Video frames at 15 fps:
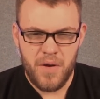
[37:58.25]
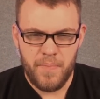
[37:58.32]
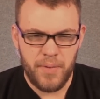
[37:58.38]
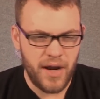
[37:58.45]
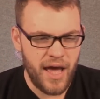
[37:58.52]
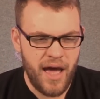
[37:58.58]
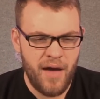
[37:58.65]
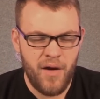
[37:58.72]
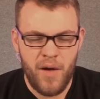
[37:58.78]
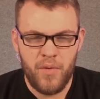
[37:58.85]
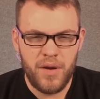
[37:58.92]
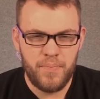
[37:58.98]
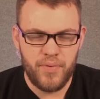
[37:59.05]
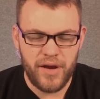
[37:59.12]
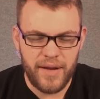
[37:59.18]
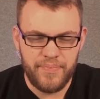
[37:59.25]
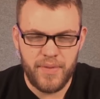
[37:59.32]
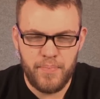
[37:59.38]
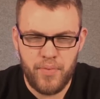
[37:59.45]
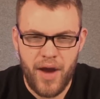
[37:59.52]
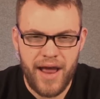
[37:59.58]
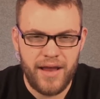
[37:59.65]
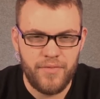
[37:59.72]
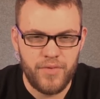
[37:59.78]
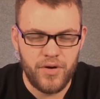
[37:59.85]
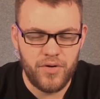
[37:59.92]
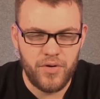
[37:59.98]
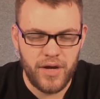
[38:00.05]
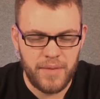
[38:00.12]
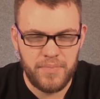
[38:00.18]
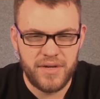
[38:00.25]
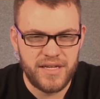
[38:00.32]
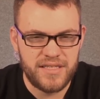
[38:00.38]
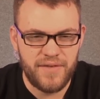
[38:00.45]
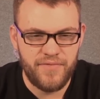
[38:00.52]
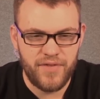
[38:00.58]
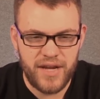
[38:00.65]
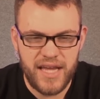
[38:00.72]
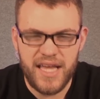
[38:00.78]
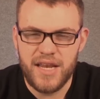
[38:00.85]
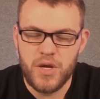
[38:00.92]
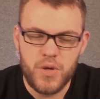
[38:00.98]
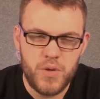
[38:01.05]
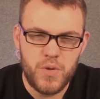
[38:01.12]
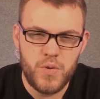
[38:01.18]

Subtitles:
But I want to bring up the bracket real quick because I forget who